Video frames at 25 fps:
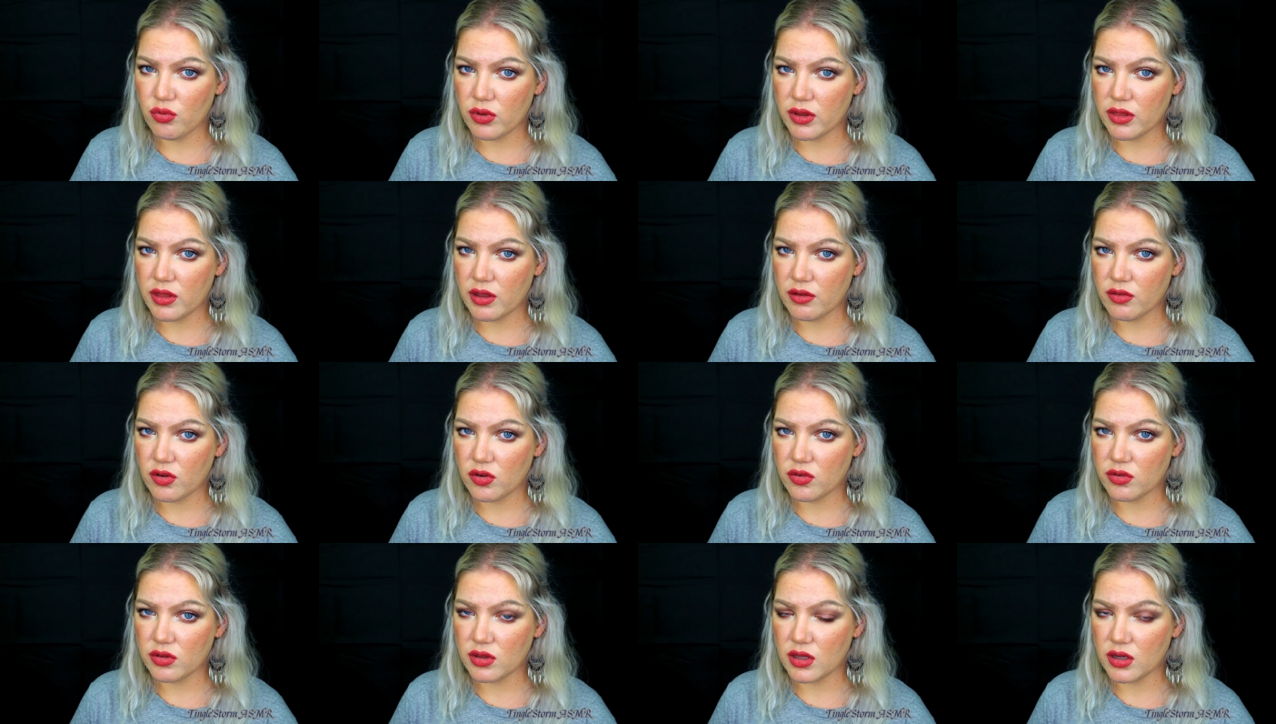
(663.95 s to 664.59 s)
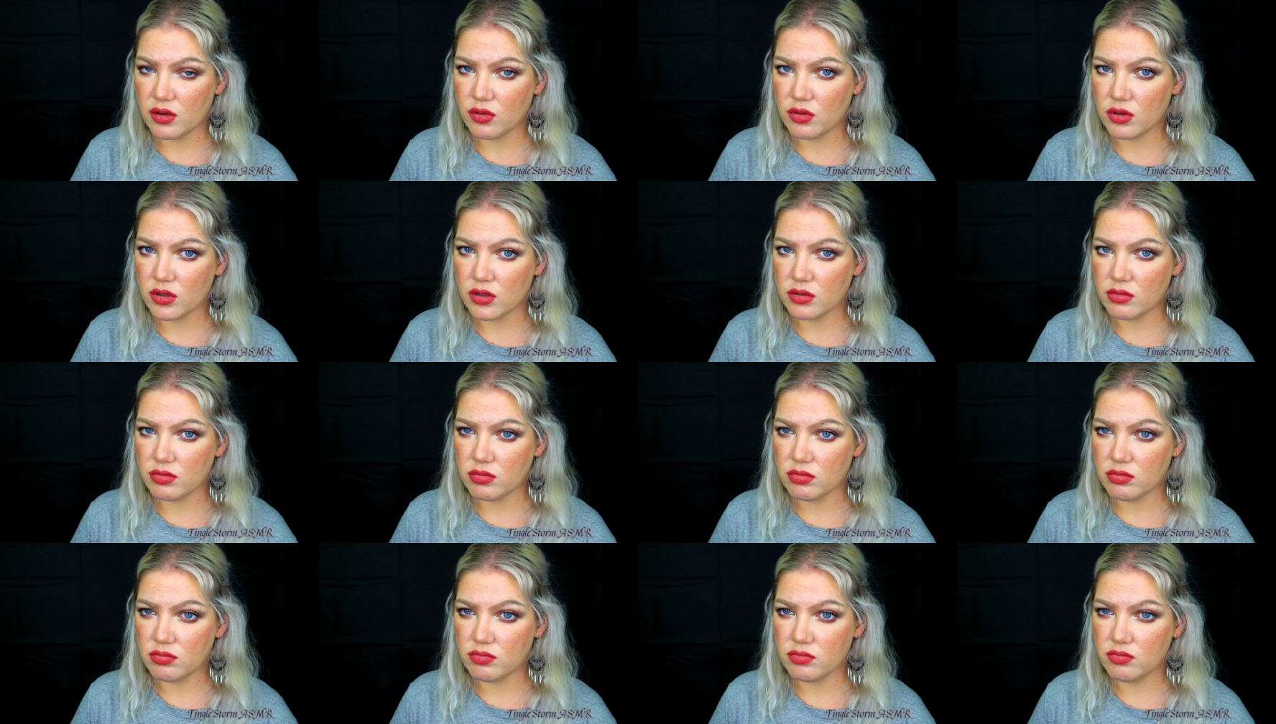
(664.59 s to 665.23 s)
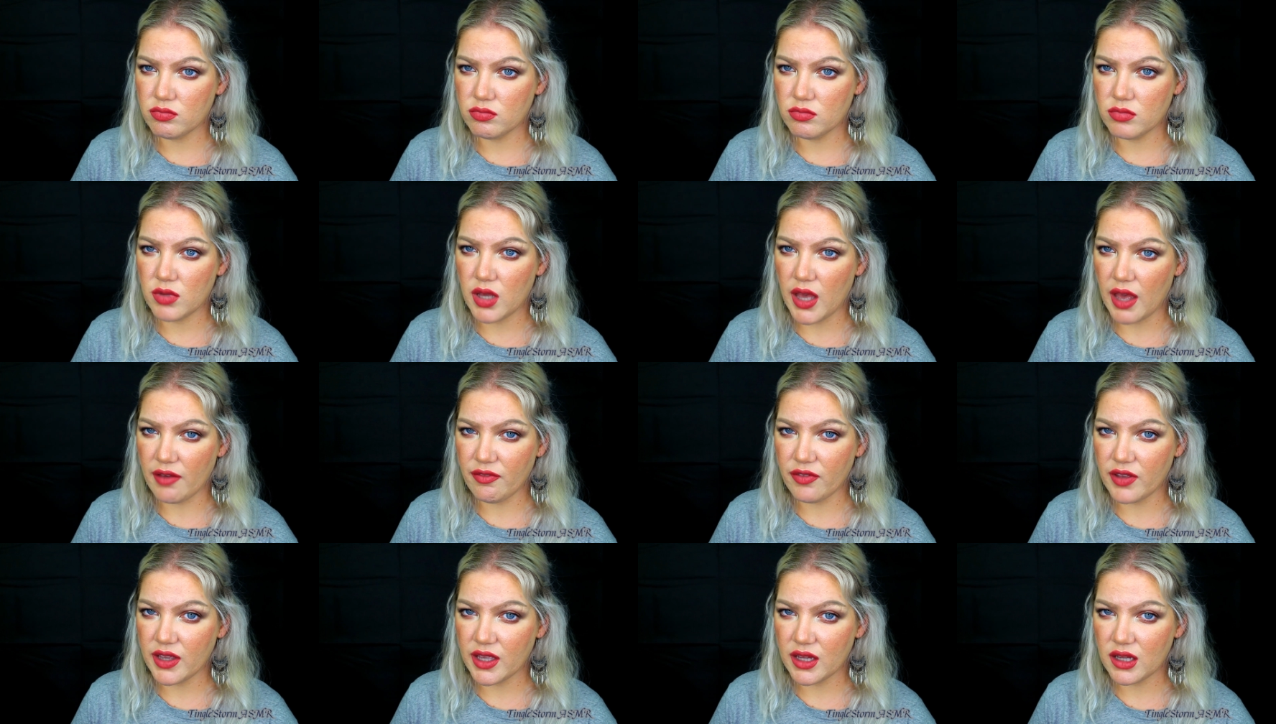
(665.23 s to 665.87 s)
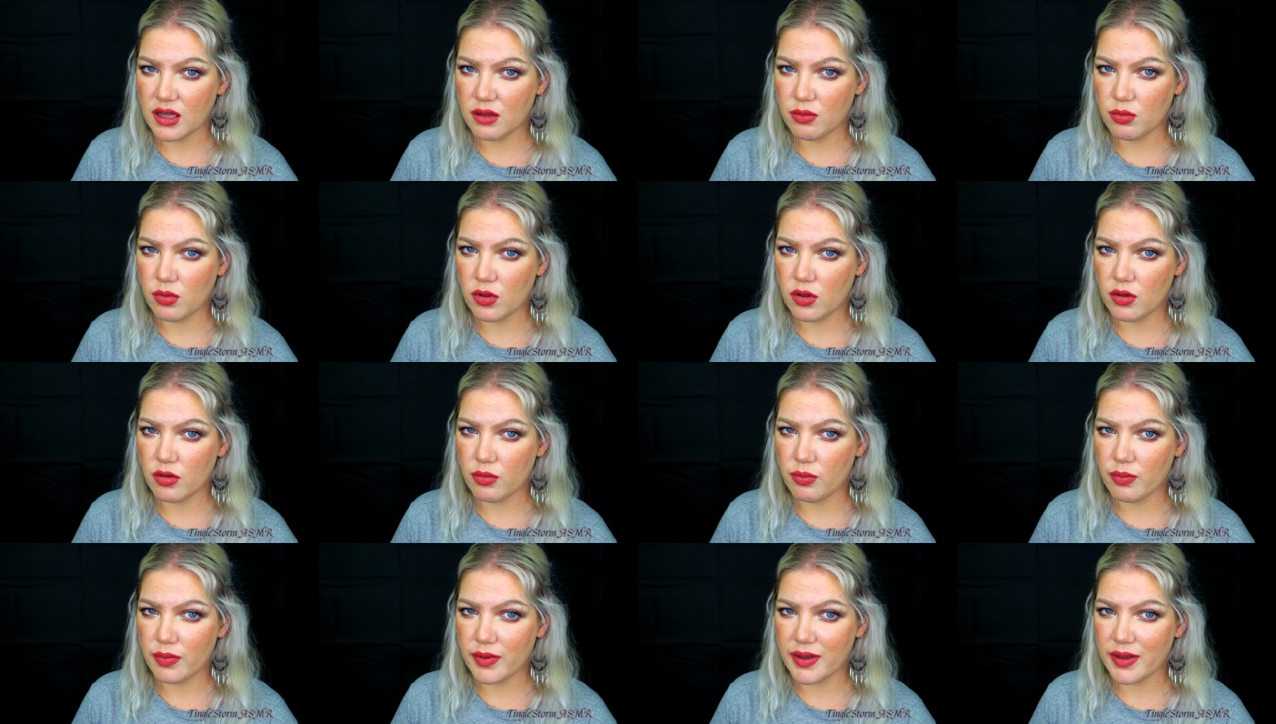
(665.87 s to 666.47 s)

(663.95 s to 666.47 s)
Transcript: whenever they were available.